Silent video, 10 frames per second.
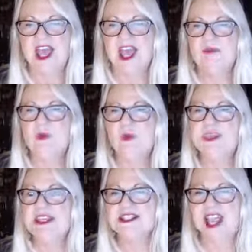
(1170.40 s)
But we
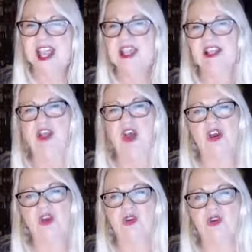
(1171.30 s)
can take an,
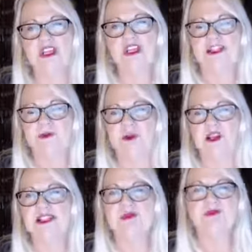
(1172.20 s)
our learning
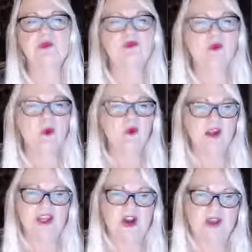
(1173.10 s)
experience and move forward
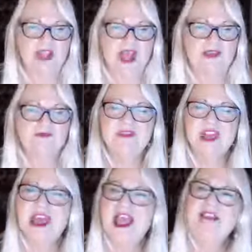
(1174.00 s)
in our life.
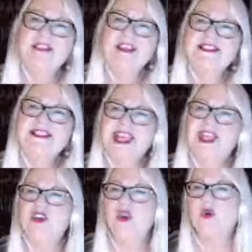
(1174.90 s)
And then
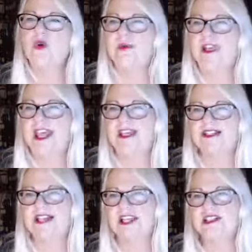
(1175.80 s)
saying no to plans,
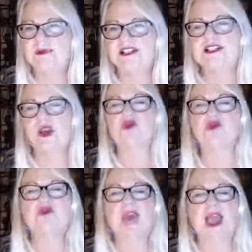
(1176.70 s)
not to be so
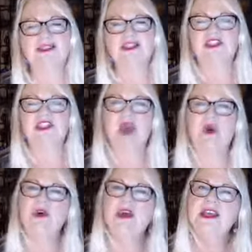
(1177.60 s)
direct and
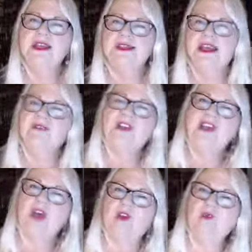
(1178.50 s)
so definite
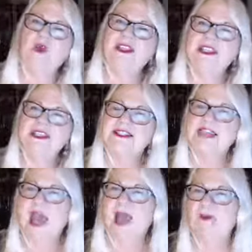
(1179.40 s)
on what needs to
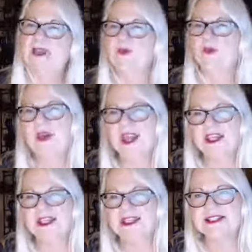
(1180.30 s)
happen and when it
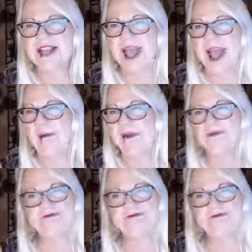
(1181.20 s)
needs to happen.